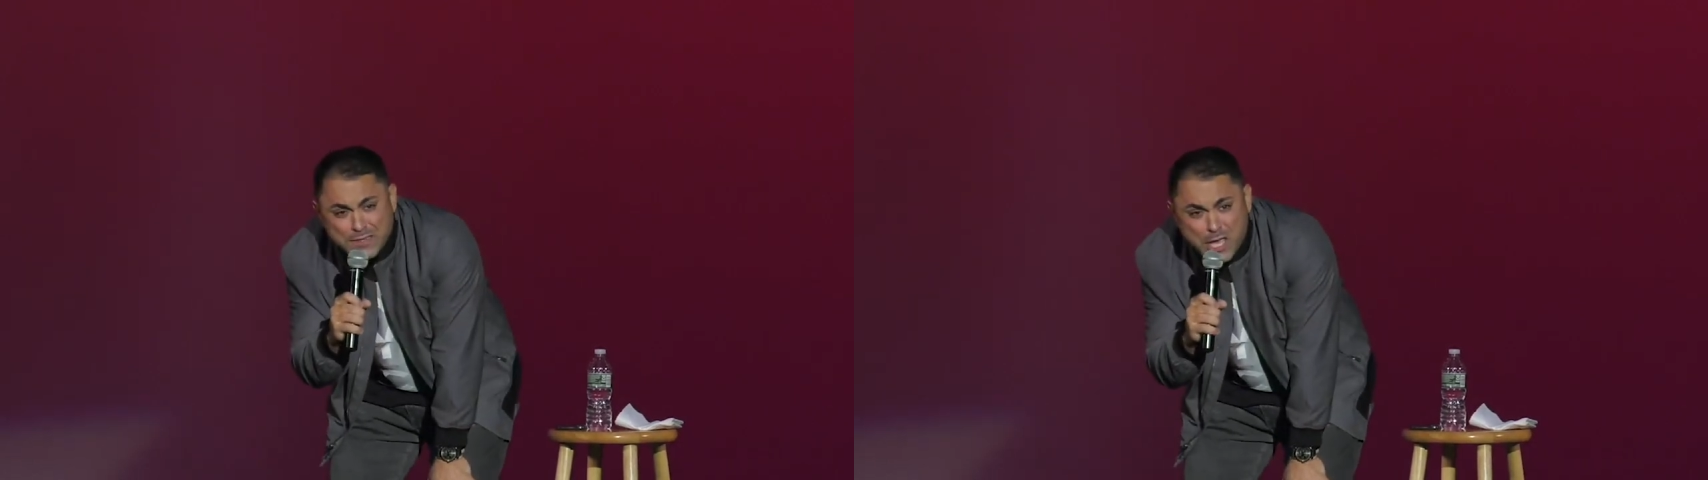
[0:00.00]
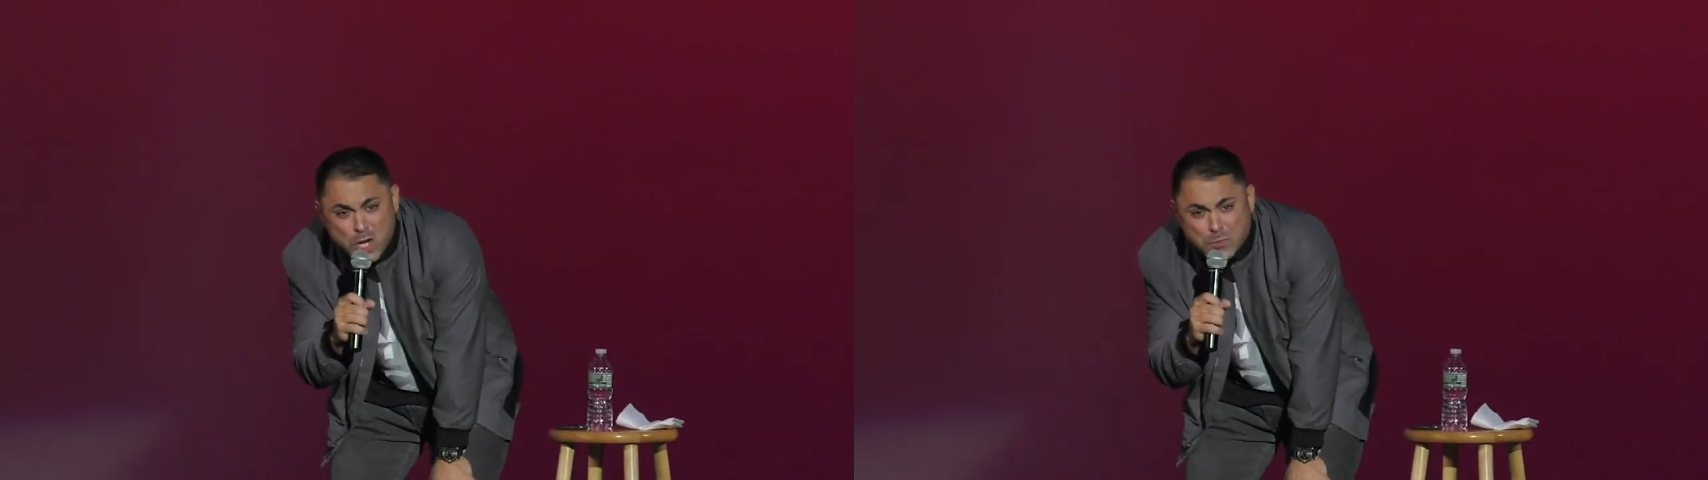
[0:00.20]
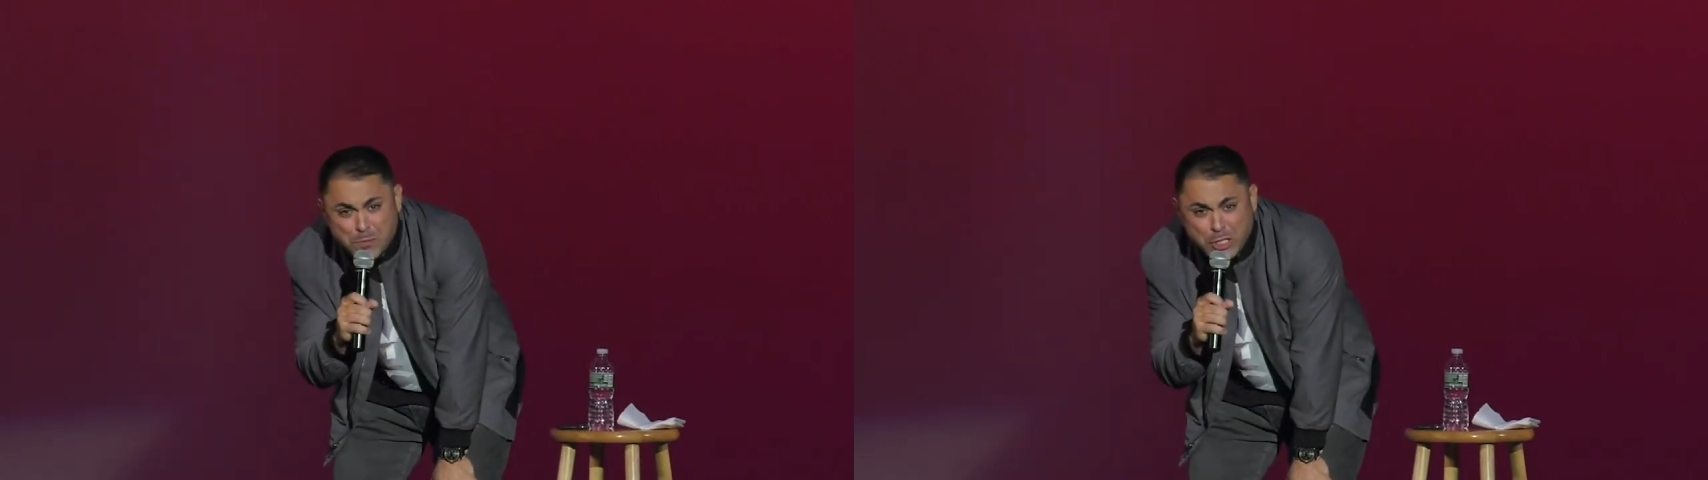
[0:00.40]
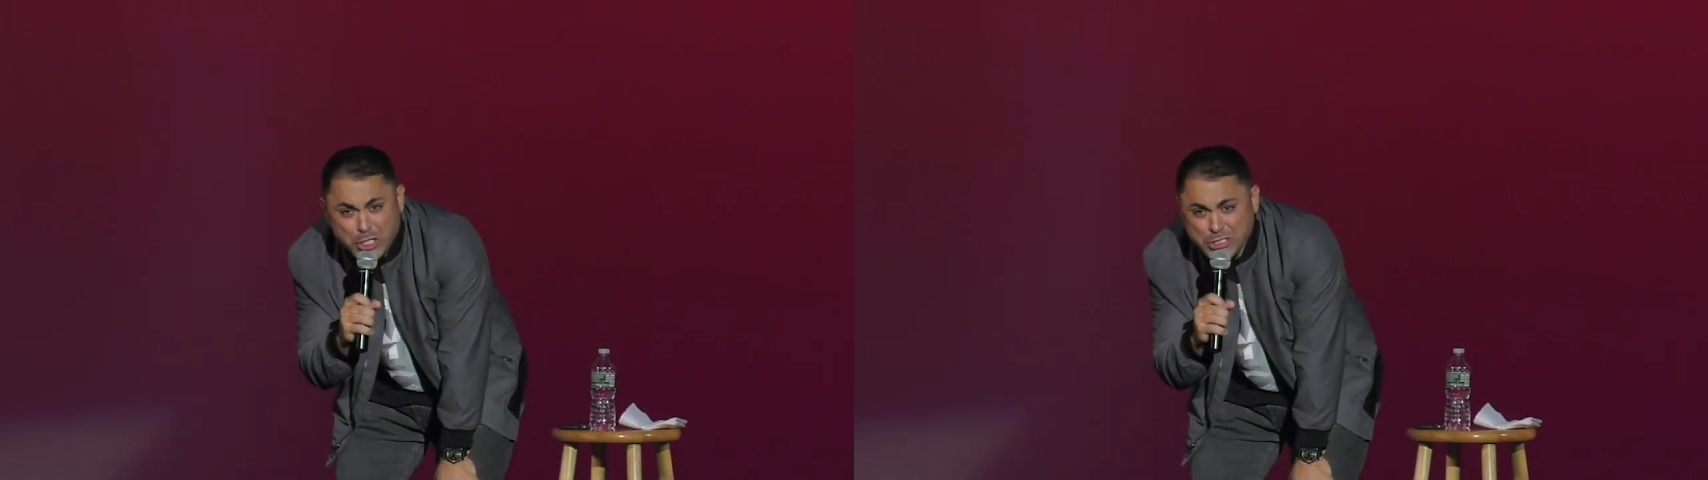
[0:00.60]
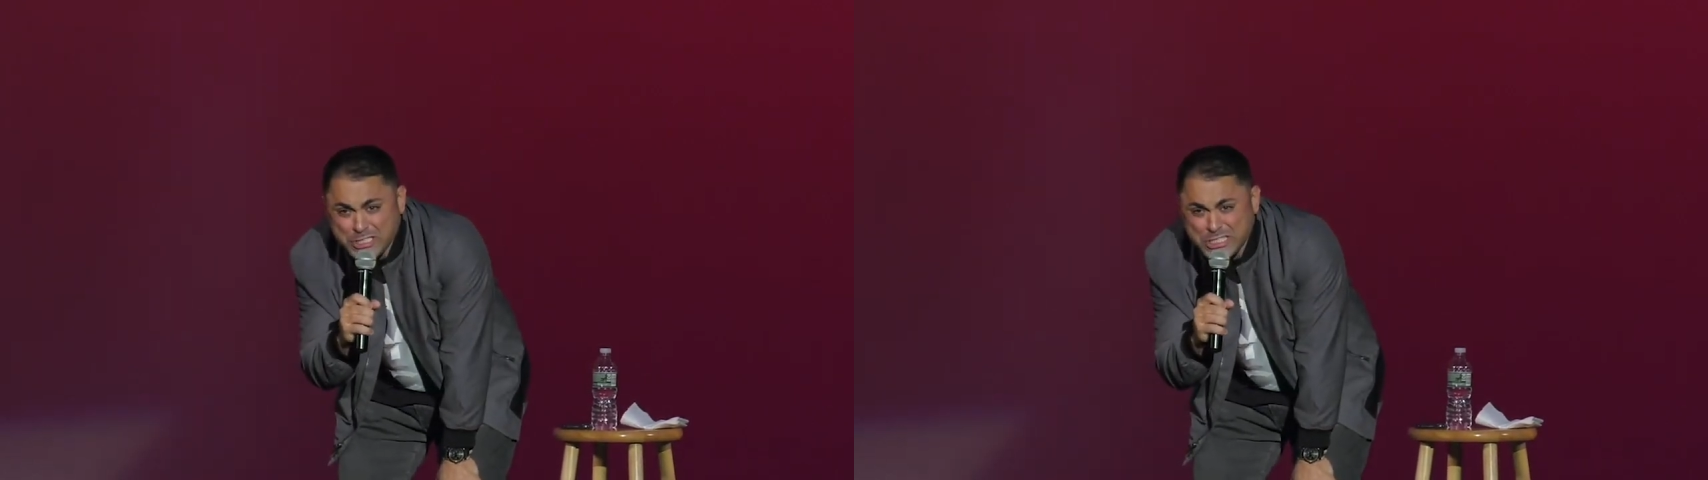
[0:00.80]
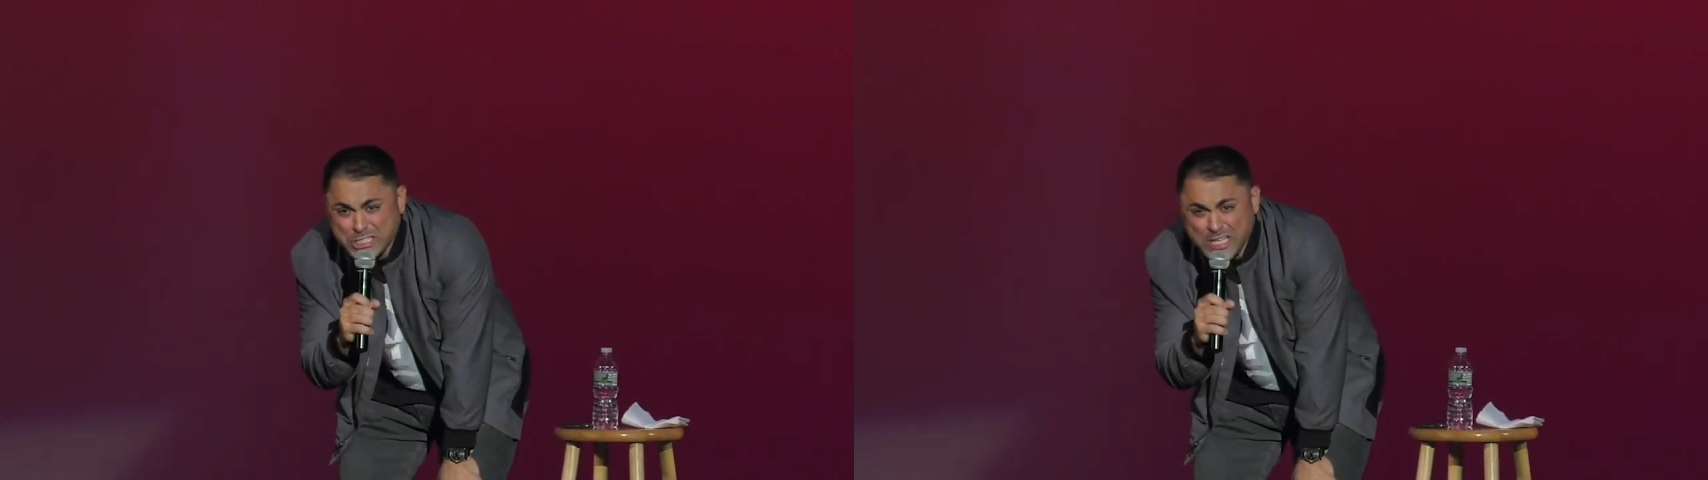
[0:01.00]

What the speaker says: theaters because